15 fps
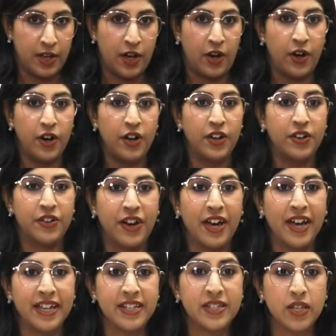
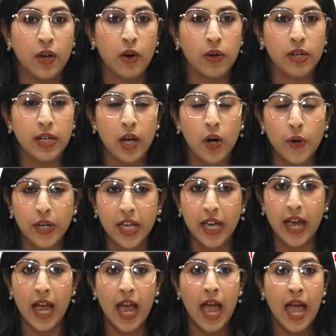Alright, so
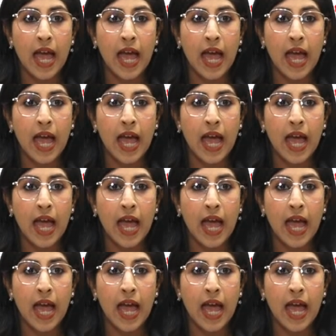okay.